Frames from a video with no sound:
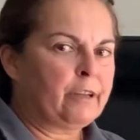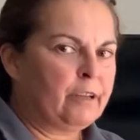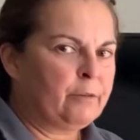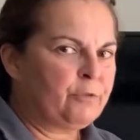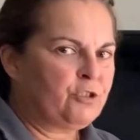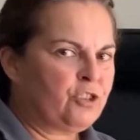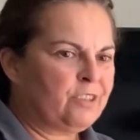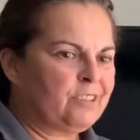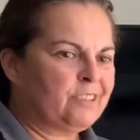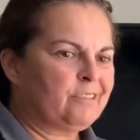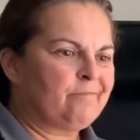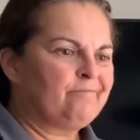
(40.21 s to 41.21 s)
which
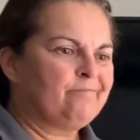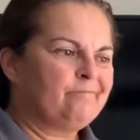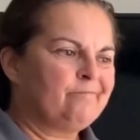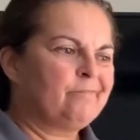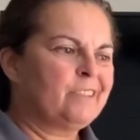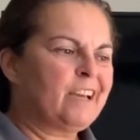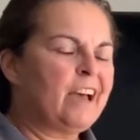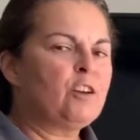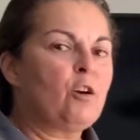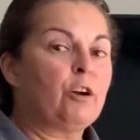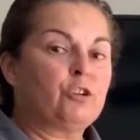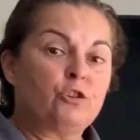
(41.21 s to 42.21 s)
is
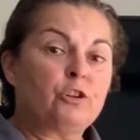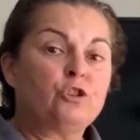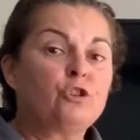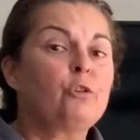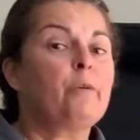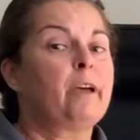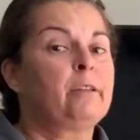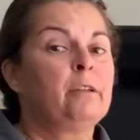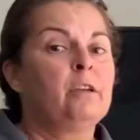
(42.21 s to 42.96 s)
kind of hard. You can do it.